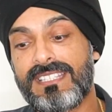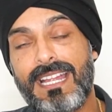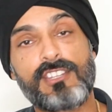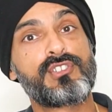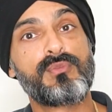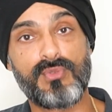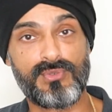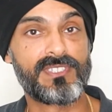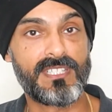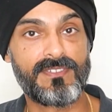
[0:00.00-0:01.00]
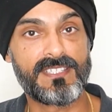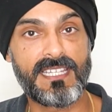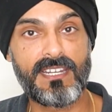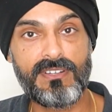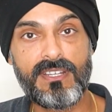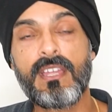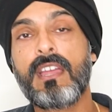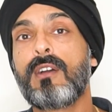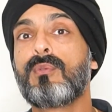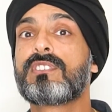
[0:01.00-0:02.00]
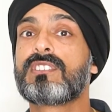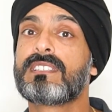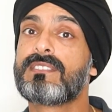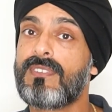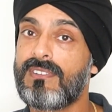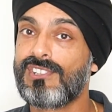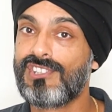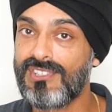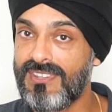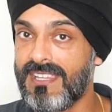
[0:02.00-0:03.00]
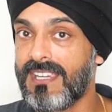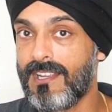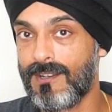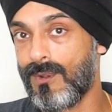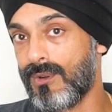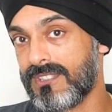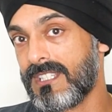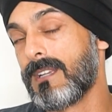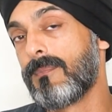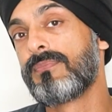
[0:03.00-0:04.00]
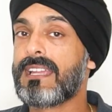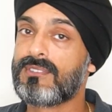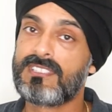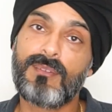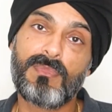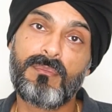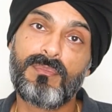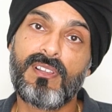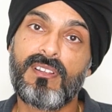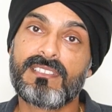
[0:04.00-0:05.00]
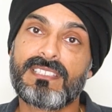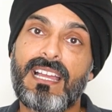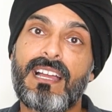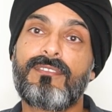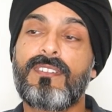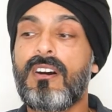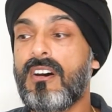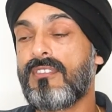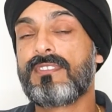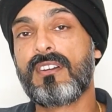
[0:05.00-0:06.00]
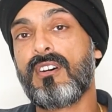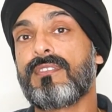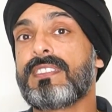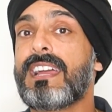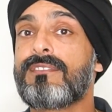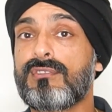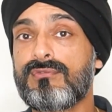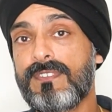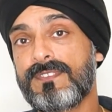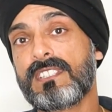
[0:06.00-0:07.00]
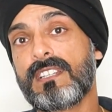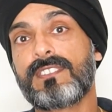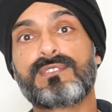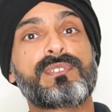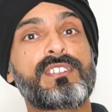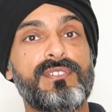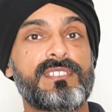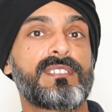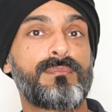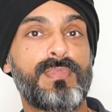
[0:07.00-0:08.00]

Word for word: attach to more surface area, which is a very good thing long term. Now, some implants have half and half. They have a rough surface which goes in the